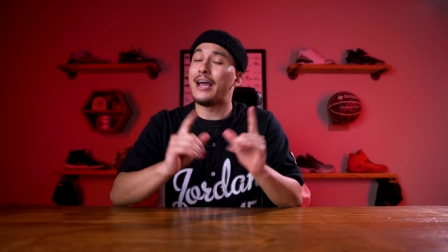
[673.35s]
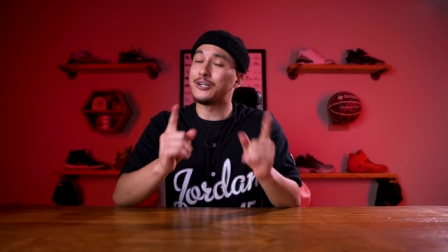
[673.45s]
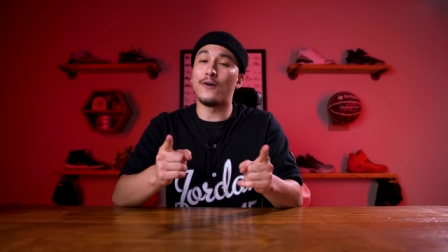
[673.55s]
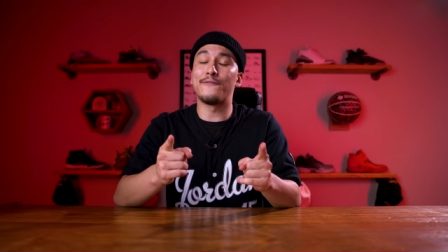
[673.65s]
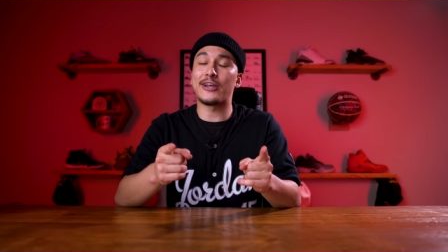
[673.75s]

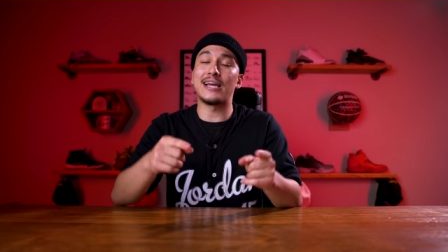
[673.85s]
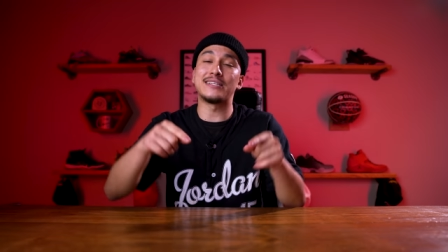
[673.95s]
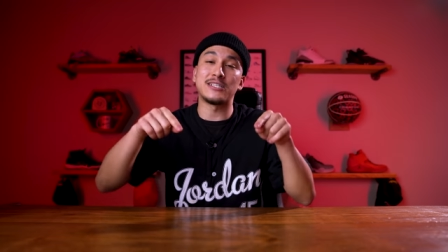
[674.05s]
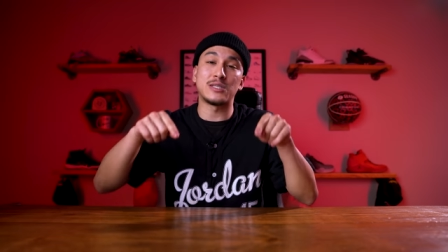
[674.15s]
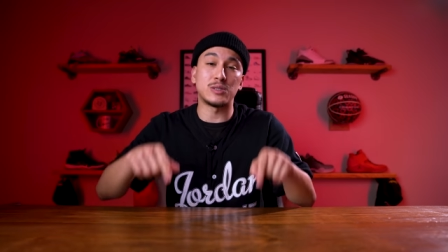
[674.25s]
And don't
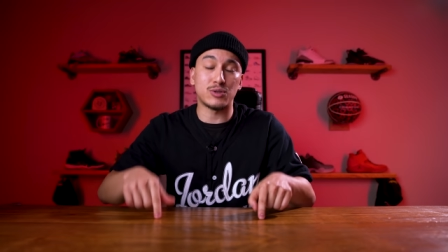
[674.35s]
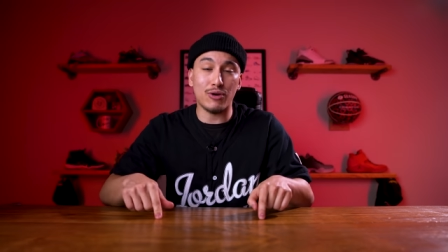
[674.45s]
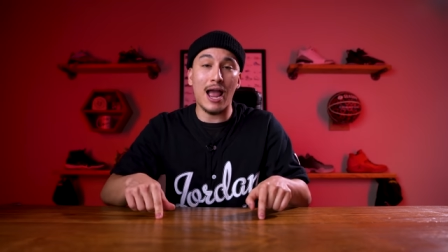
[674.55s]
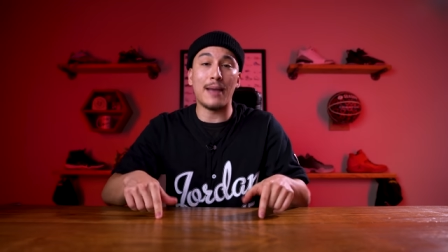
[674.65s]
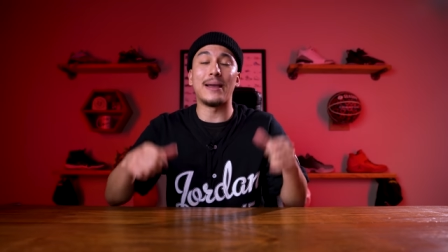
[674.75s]
forget to
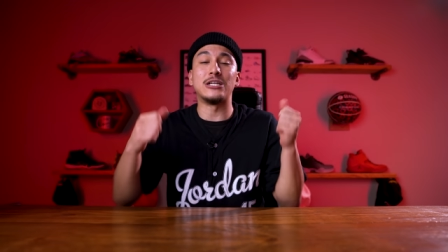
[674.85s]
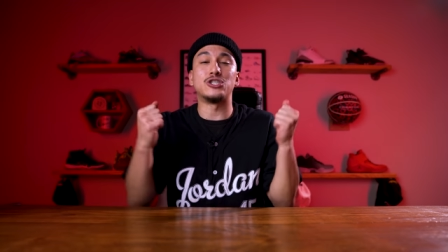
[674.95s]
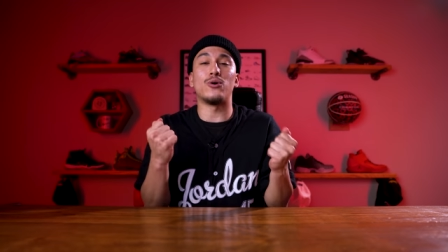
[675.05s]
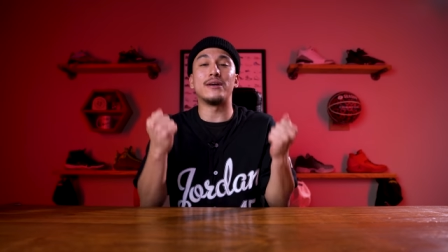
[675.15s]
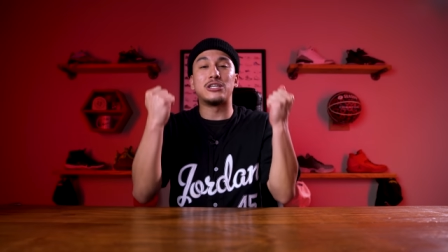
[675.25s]
subscribe
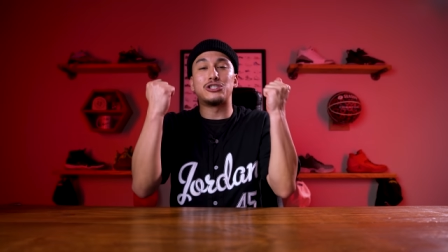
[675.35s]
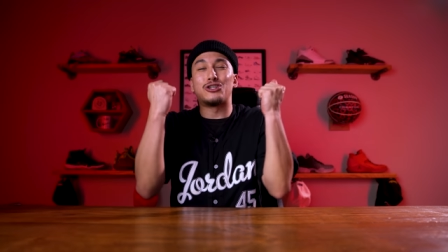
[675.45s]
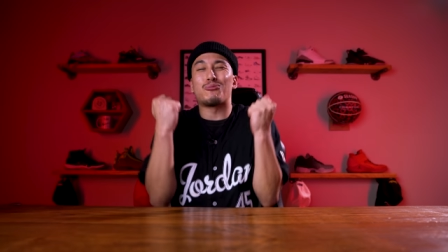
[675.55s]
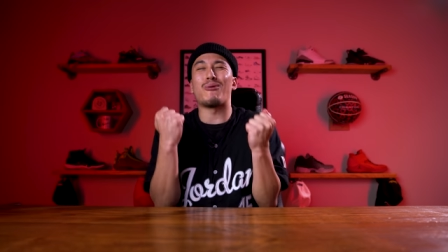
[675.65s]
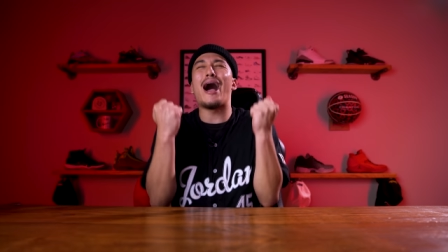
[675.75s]
and join the
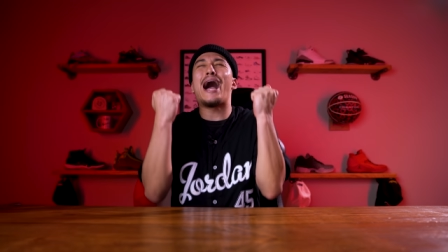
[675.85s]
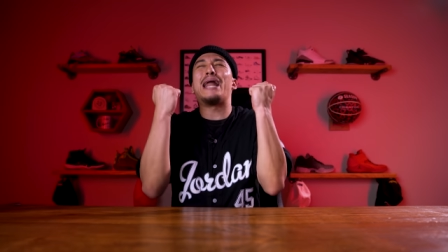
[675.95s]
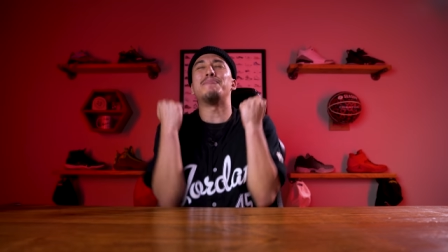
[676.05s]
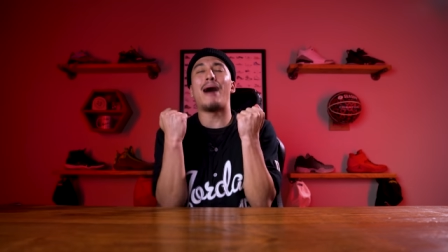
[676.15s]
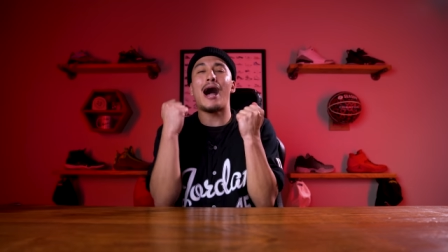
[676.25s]

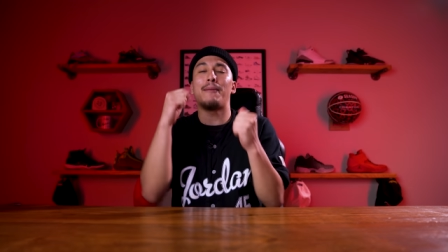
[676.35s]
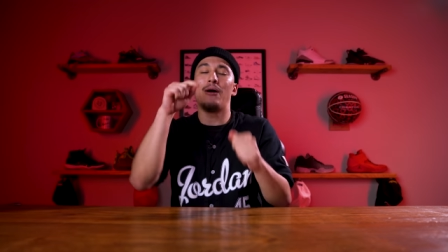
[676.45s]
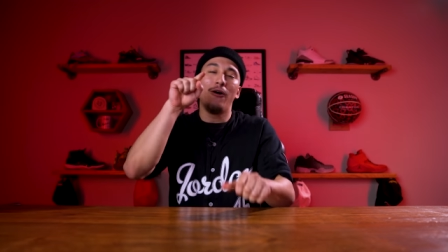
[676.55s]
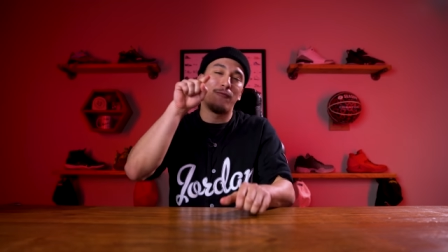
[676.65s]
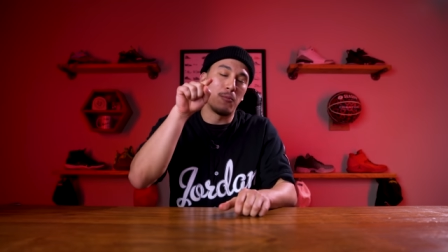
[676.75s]
Jahron
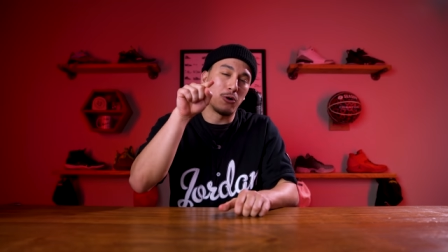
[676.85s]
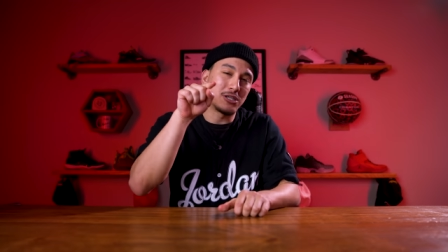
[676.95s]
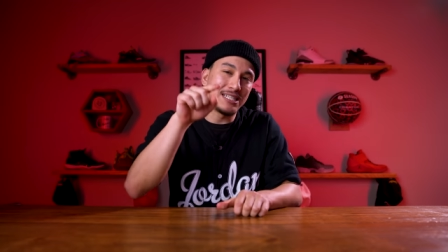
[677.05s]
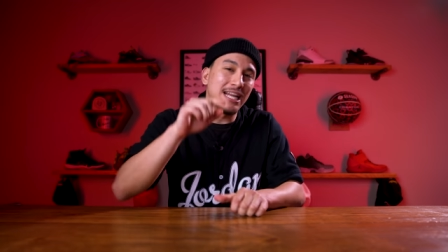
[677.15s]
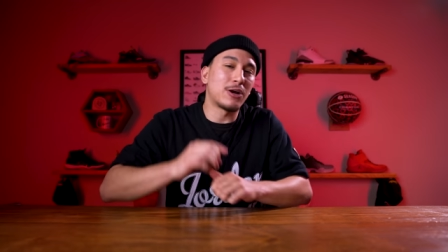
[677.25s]
Mob for more
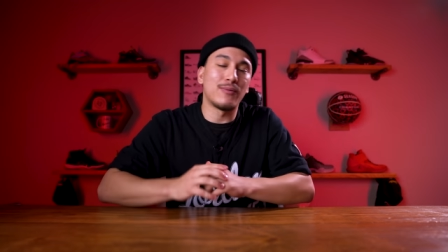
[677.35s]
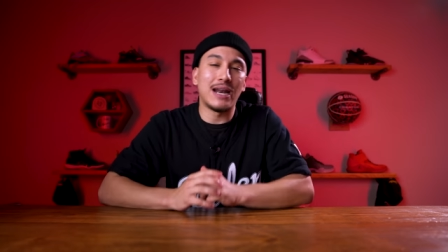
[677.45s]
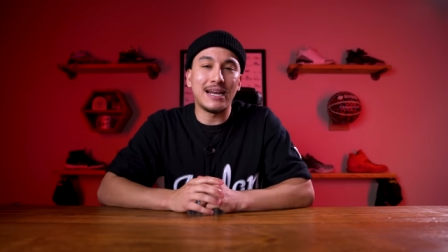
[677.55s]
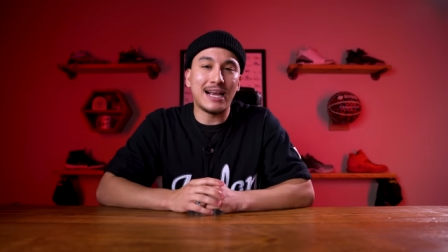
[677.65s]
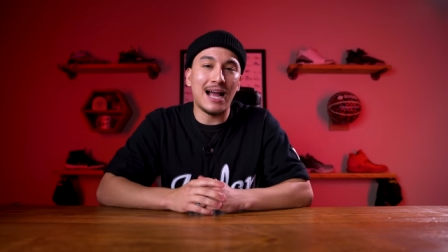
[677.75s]
sneaker
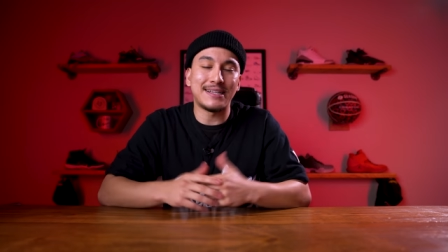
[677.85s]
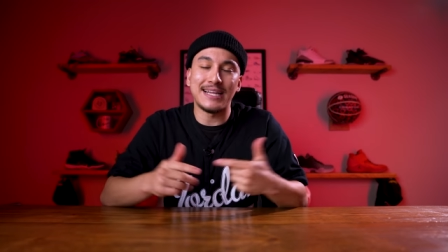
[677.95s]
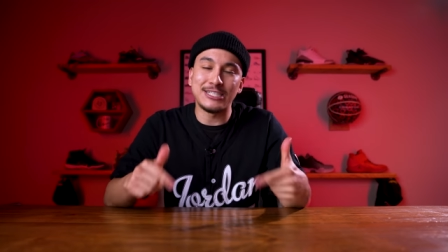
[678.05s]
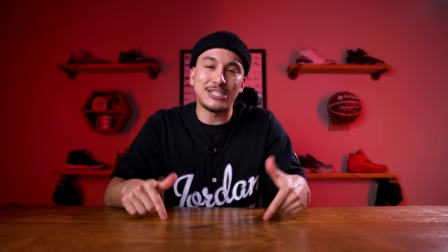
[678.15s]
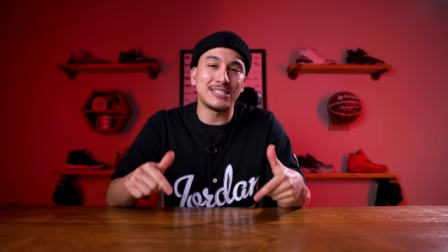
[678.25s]
related
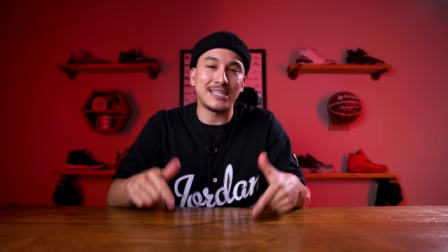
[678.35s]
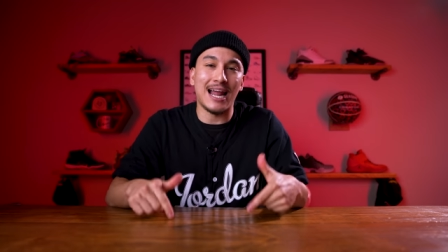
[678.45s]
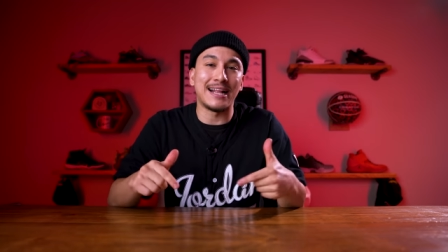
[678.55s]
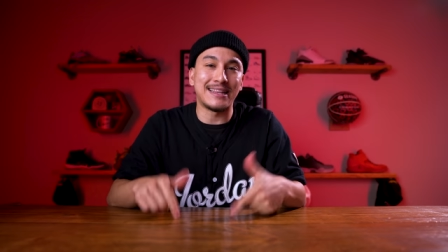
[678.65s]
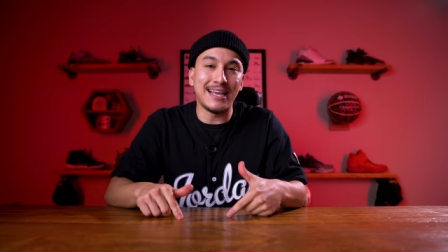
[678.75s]
content just
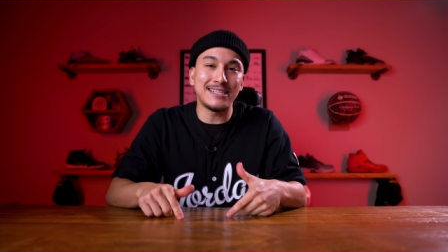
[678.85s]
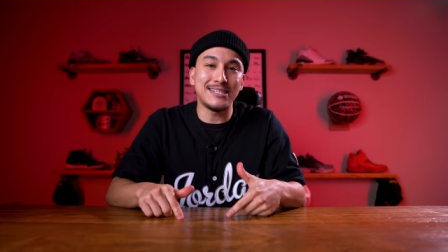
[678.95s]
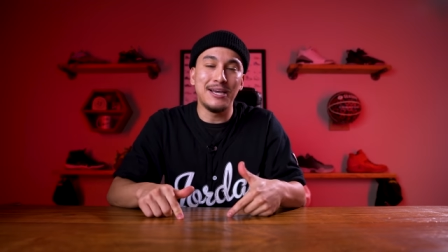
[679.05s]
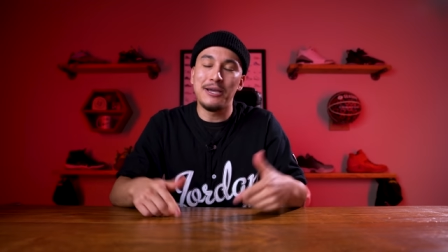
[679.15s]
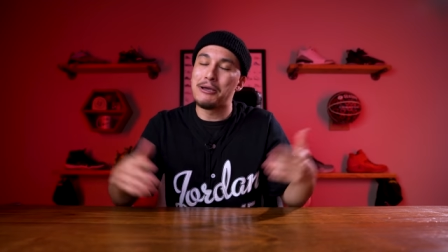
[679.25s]
like this.